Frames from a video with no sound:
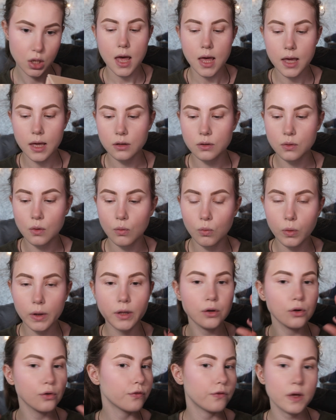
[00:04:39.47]
And when
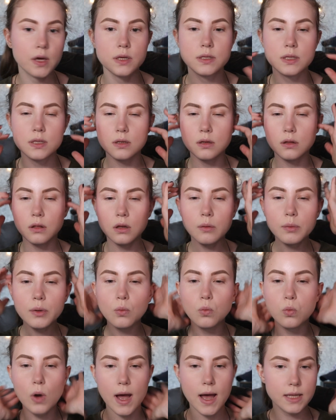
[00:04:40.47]
your face is a little
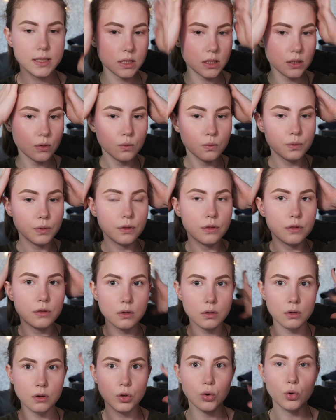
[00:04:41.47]
bit wet with
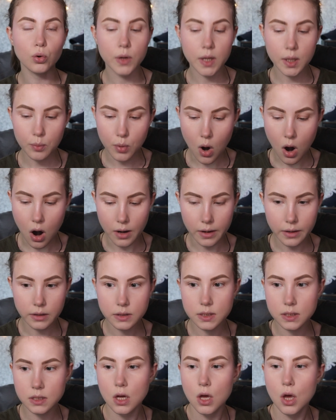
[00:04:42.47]
the cream
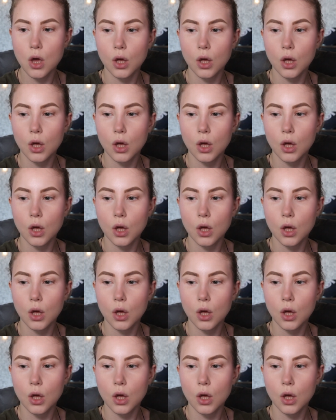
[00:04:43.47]
products,